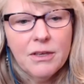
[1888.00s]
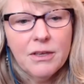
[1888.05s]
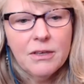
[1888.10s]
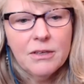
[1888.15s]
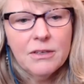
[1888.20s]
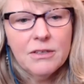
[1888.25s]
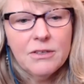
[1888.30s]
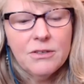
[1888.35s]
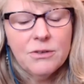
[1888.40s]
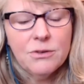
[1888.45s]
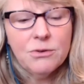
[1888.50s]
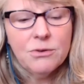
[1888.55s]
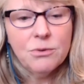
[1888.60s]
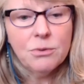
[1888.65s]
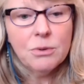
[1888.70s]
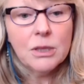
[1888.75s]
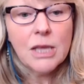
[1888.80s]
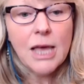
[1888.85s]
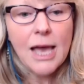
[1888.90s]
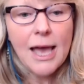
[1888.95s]
to
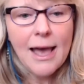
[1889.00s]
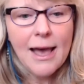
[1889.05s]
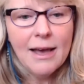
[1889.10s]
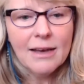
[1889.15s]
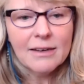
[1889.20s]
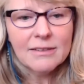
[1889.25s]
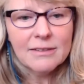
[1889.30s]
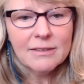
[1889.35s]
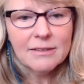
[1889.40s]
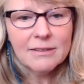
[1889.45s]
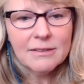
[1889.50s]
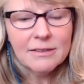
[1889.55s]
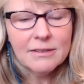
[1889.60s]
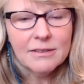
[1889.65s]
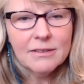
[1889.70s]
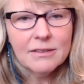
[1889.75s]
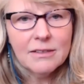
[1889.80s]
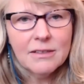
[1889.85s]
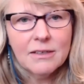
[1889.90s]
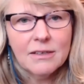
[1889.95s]
relax,
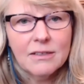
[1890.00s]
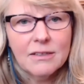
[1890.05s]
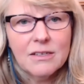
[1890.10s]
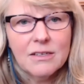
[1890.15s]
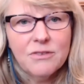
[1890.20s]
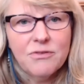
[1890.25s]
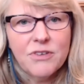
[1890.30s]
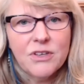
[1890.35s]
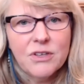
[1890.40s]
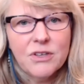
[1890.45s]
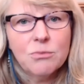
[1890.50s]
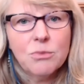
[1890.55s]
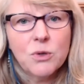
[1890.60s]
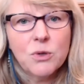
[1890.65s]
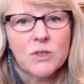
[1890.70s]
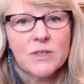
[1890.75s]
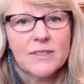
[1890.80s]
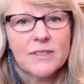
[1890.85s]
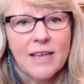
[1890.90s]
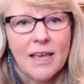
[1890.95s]
to feel more
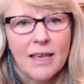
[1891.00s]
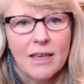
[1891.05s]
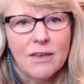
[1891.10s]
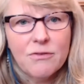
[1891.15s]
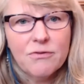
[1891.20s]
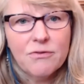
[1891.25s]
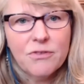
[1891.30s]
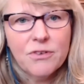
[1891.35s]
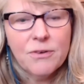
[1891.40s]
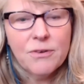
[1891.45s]
safe.